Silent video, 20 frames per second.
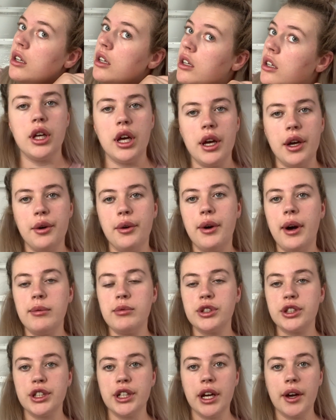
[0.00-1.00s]
So I'm
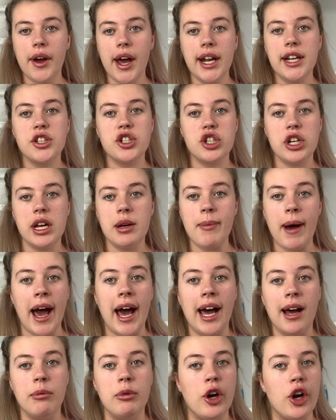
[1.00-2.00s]
just going to go ahead and straighten my
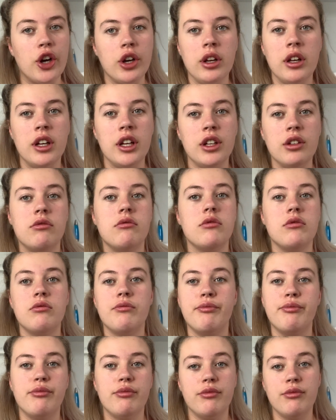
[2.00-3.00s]
hair. I'm not going to
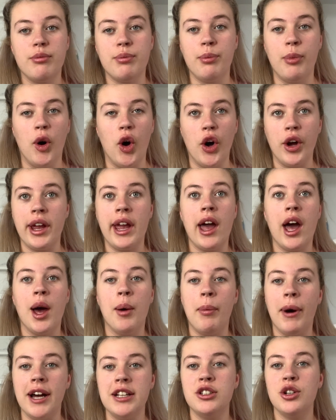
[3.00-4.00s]
bore you
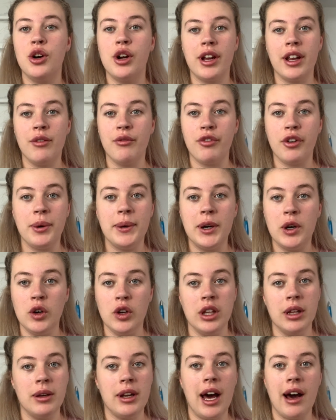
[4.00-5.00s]
by talking through it
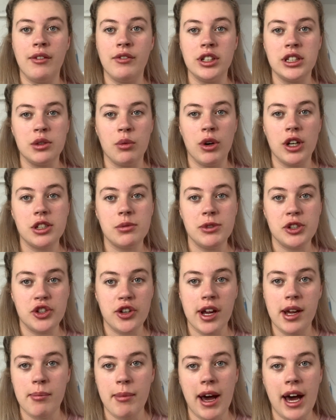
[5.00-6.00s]
all and having to watch me
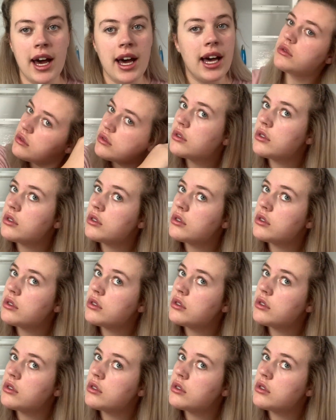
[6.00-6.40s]
straighten my hair.